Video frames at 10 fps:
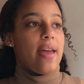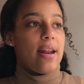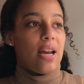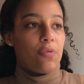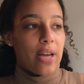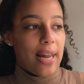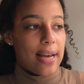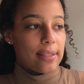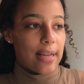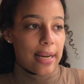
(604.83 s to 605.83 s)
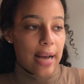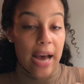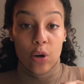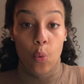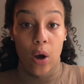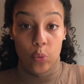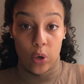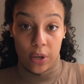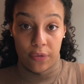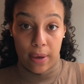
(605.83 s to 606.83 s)
then I realize that I don't want
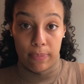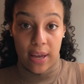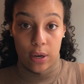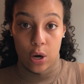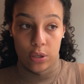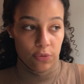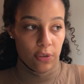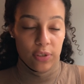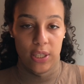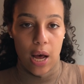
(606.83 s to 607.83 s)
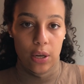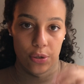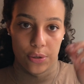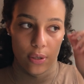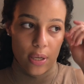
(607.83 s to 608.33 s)
one of them that costs $50.